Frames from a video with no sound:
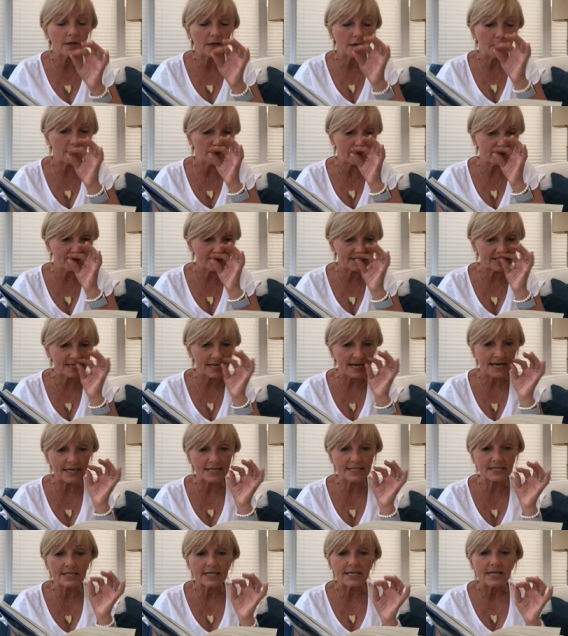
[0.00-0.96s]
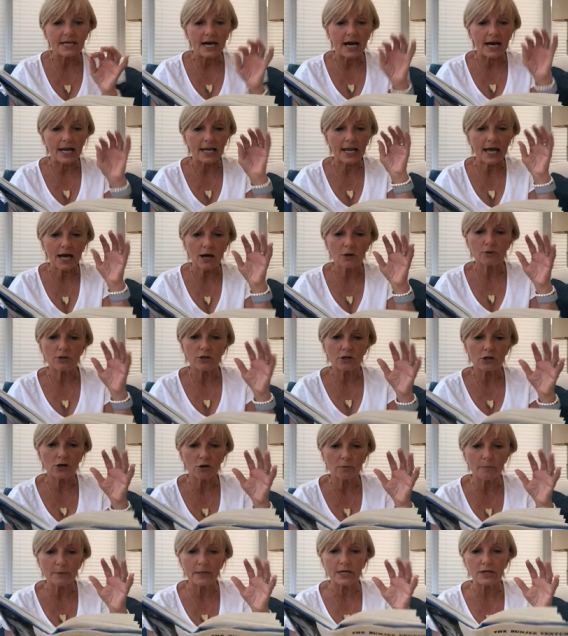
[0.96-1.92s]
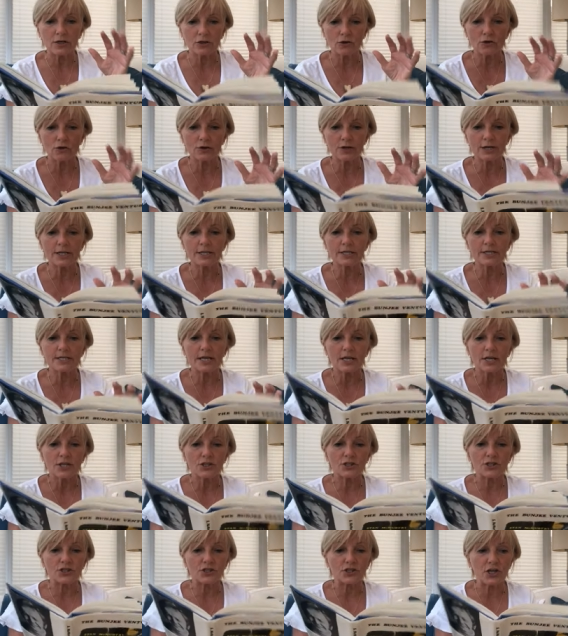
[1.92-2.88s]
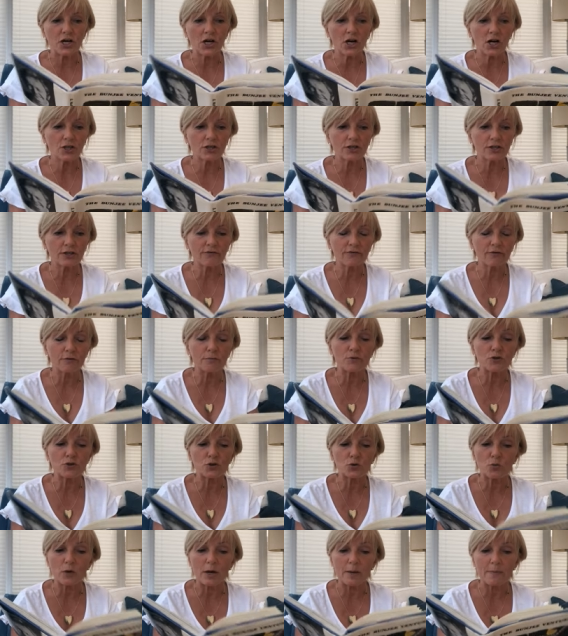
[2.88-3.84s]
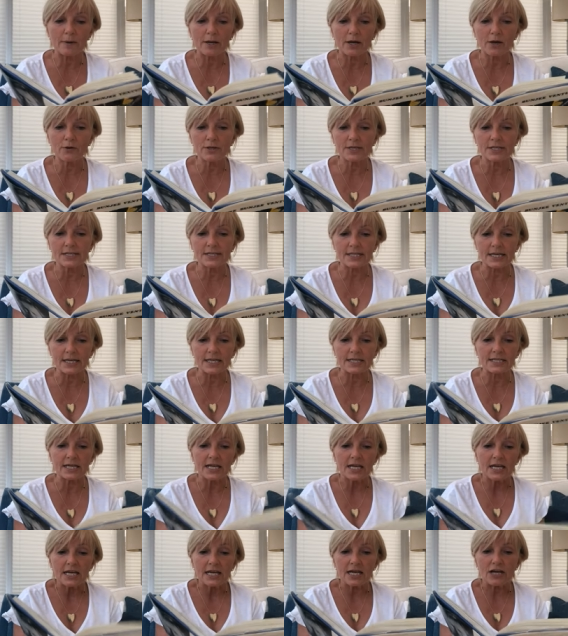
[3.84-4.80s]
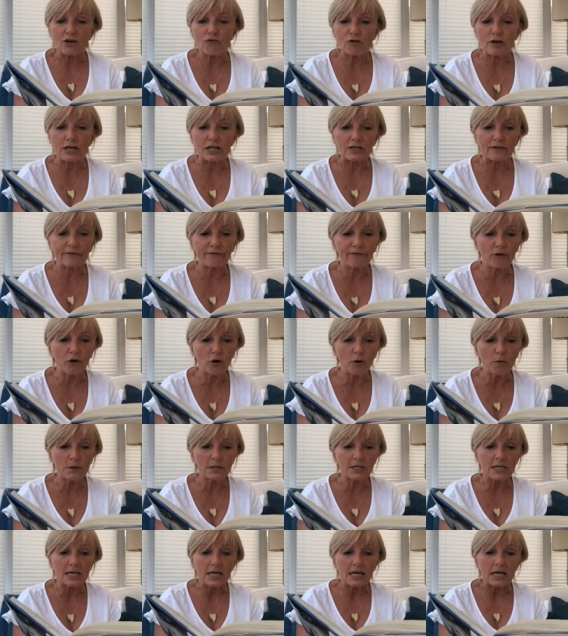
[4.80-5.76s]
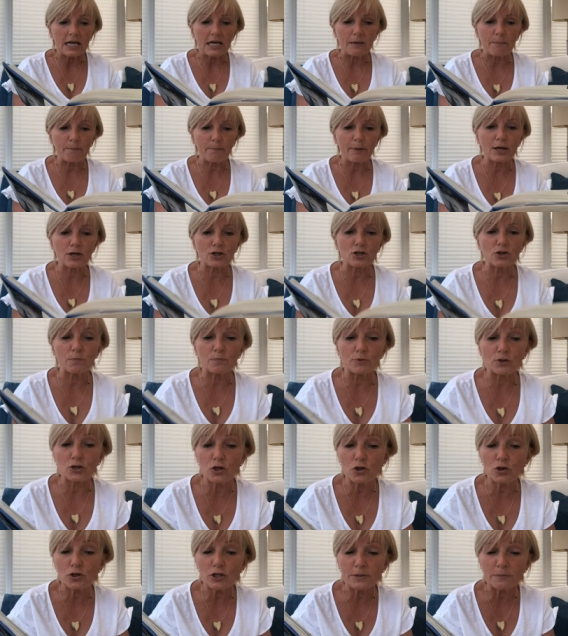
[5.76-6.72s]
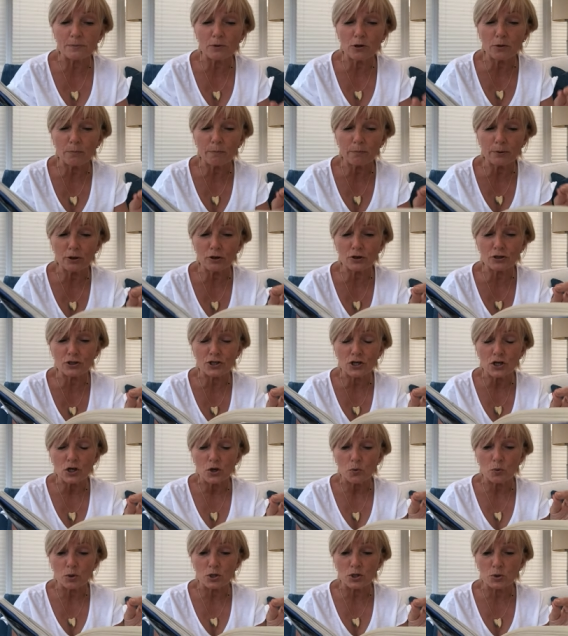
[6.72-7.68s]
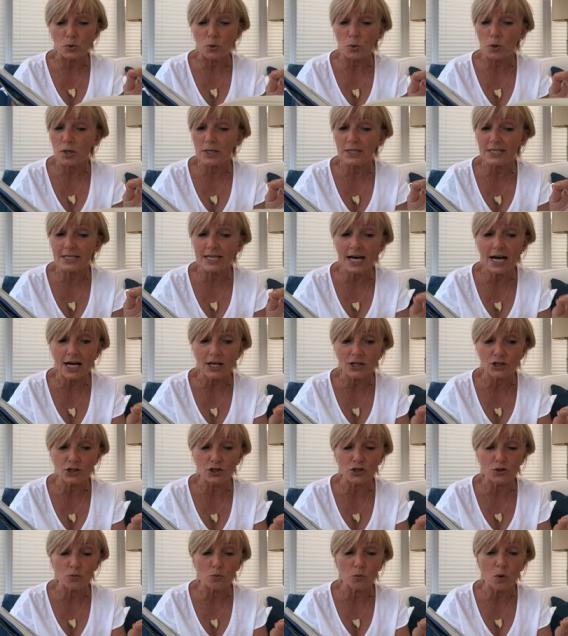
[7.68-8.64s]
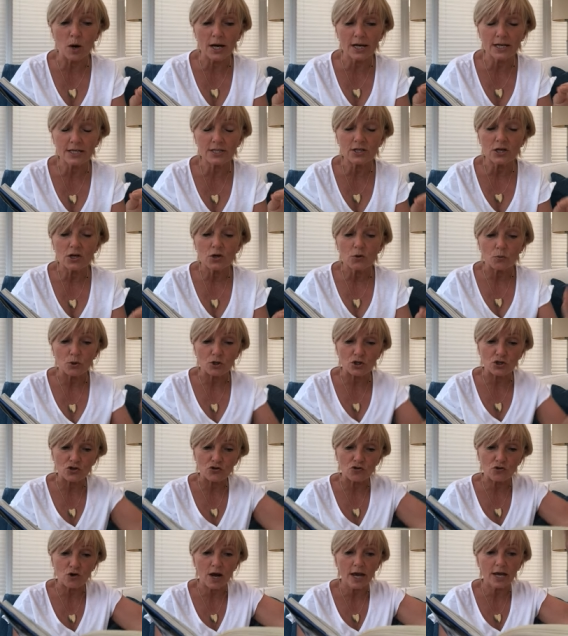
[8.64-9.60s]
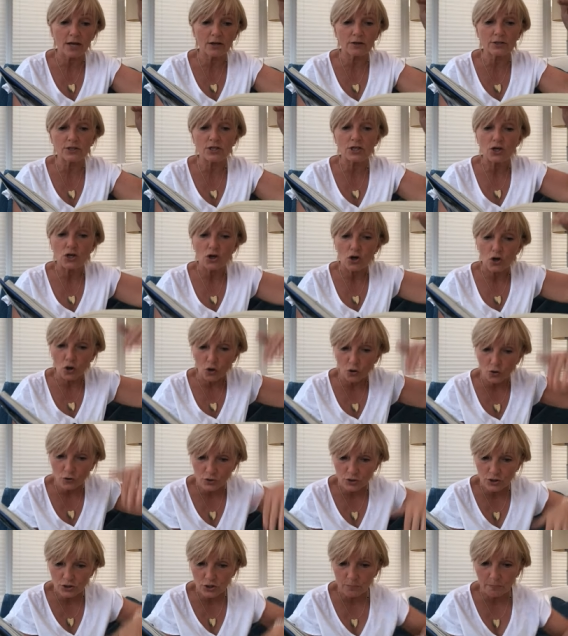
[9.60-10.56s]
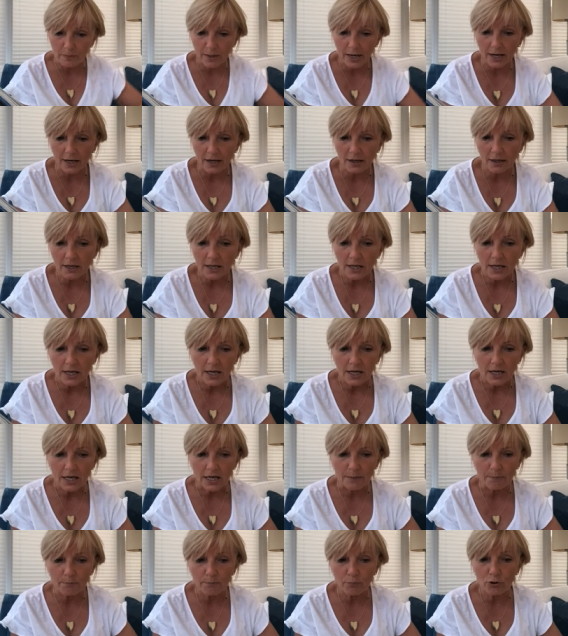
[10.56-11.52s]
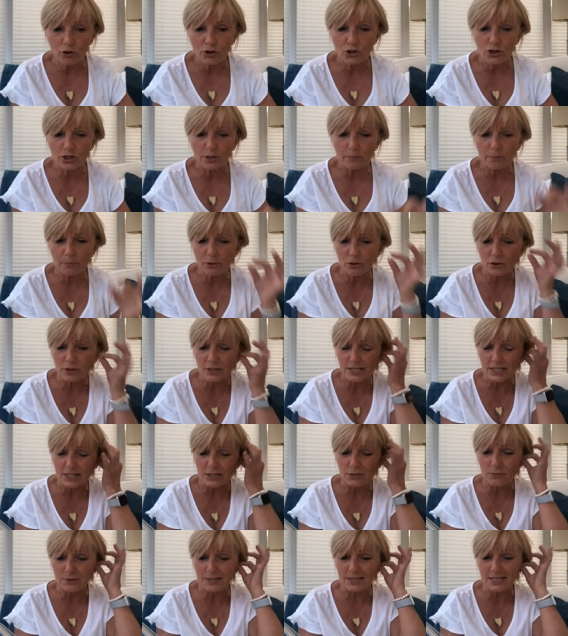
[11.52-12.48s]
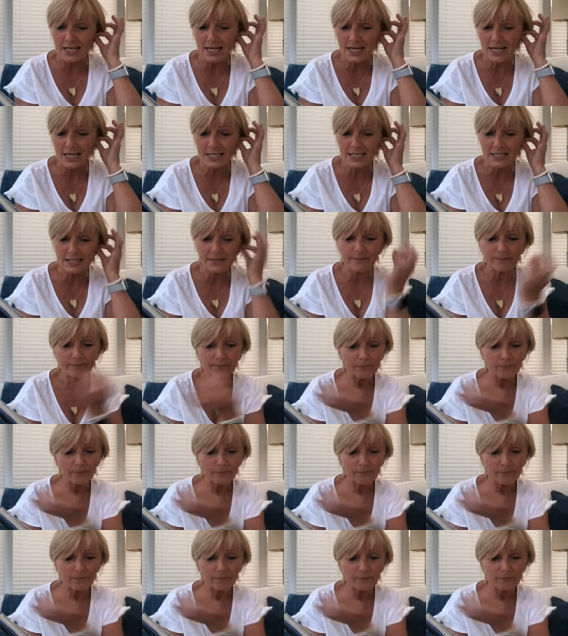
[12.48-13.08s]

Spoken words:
above his head. A loud humming noise started from somewhere below the seat. He reached forward. He picked up two small plugs which were attached to wires which trailed under the panel. He pushed the plugs into his ears,